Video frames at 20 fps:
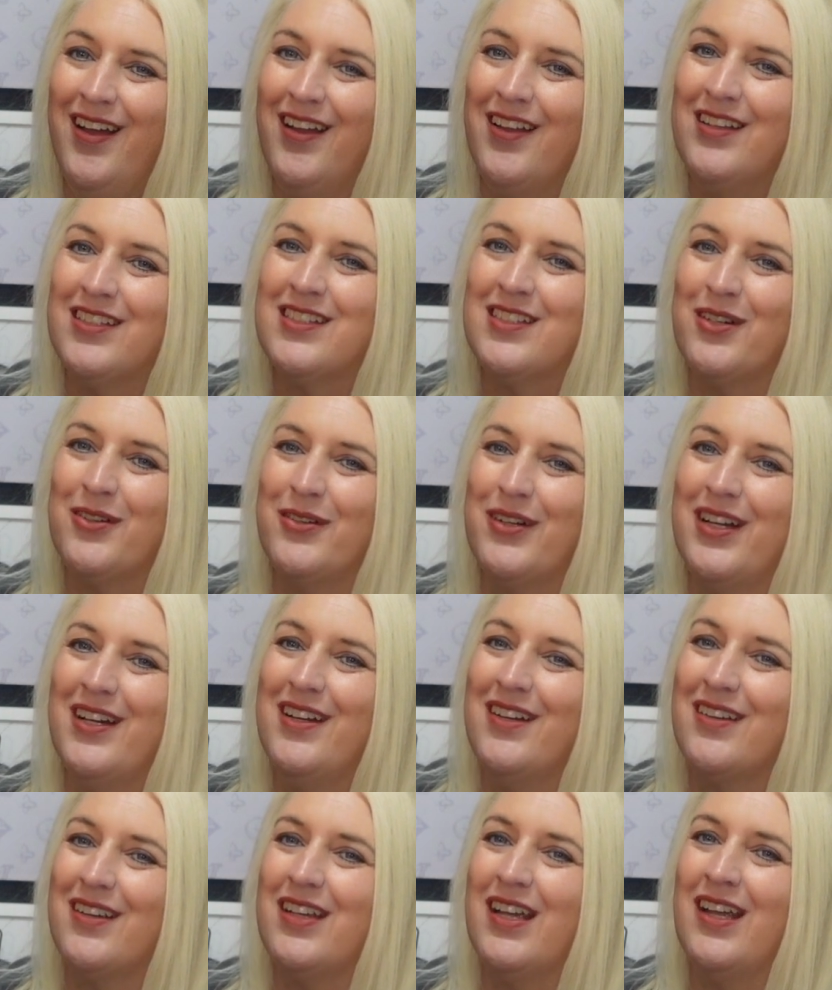So,
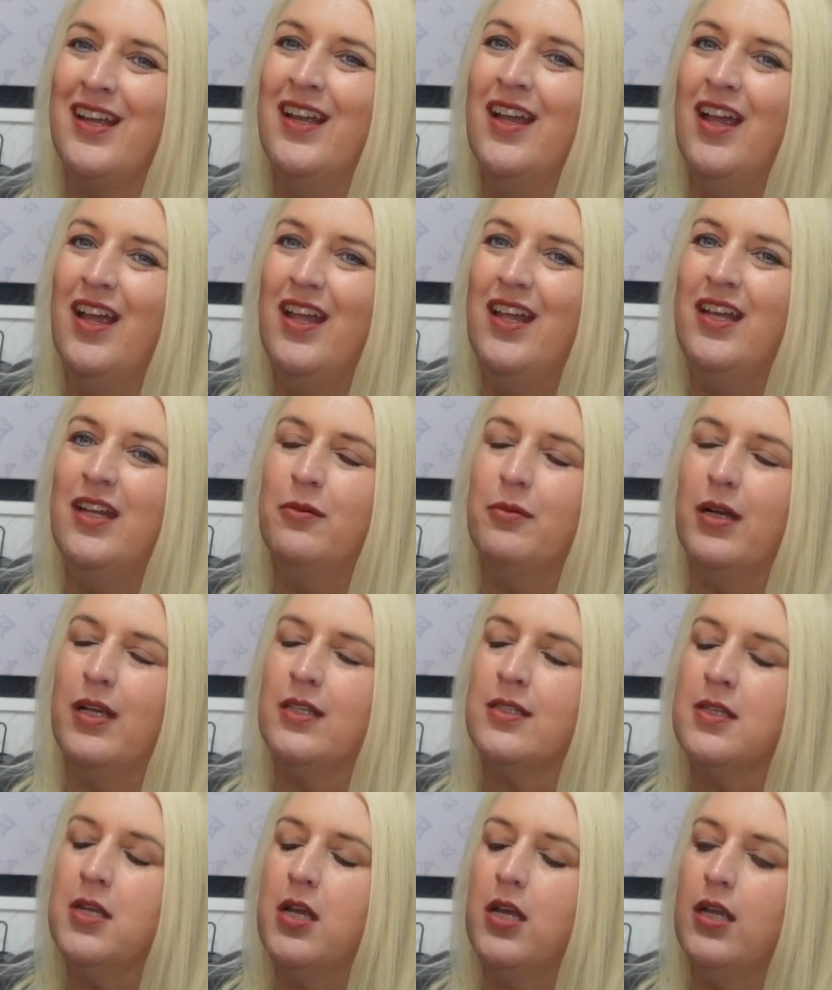okay,
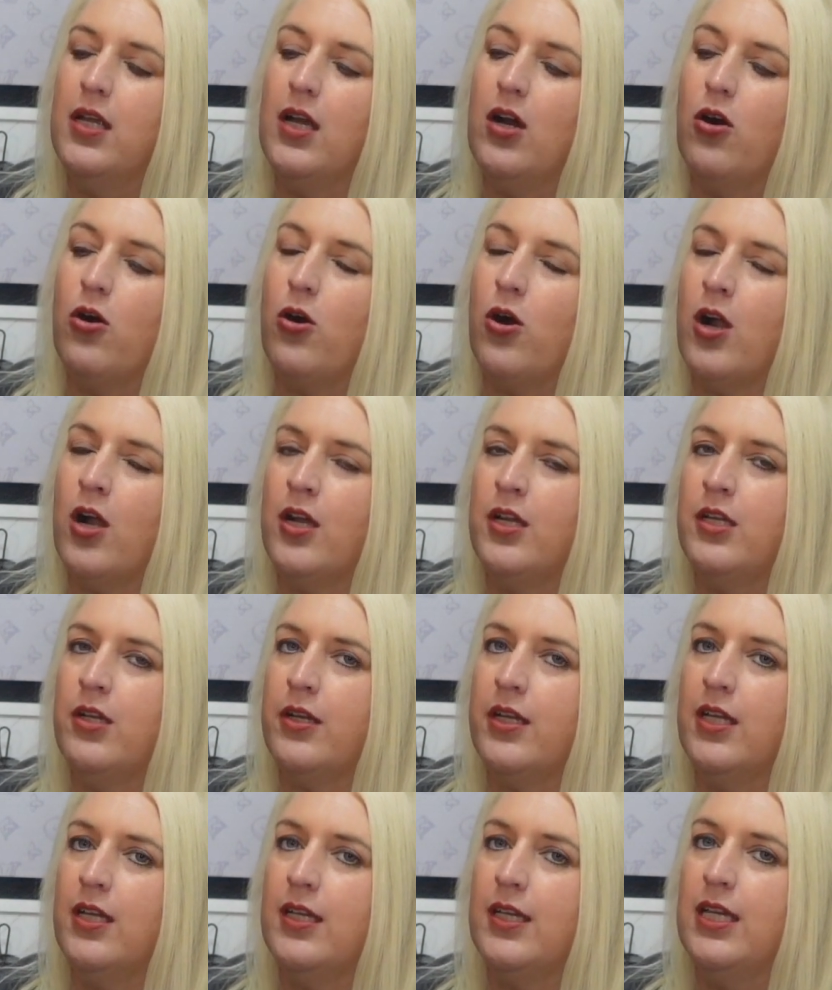anyways. Or you
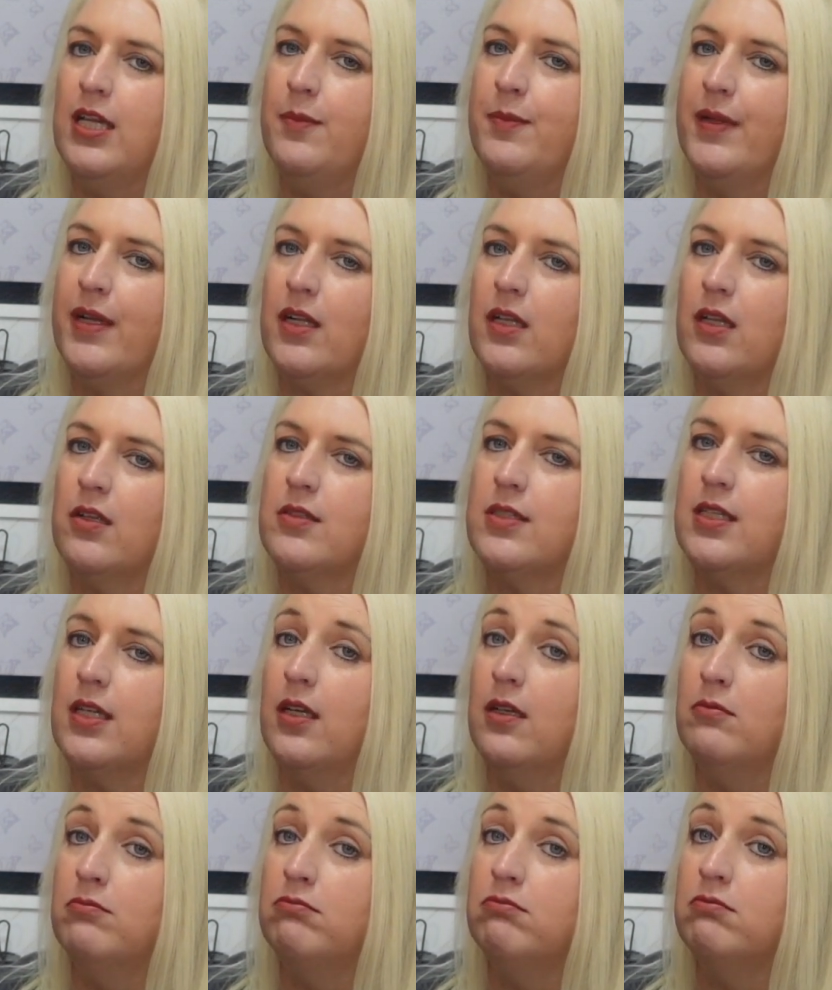can keep it closed
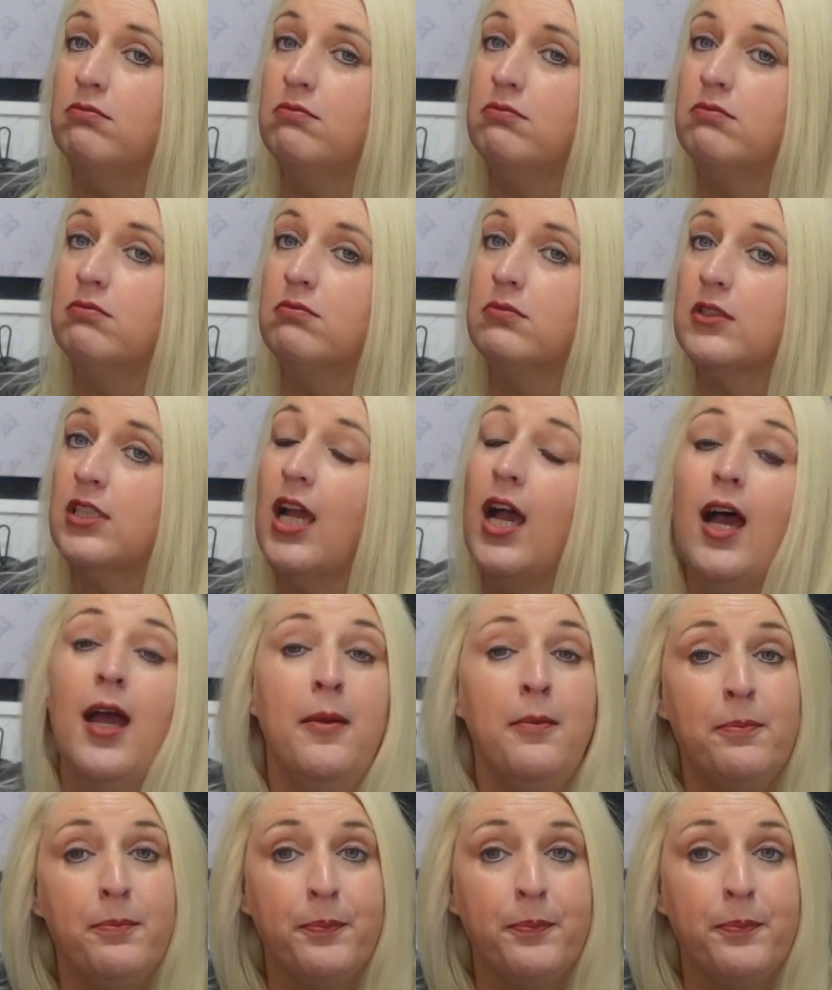in. Okay?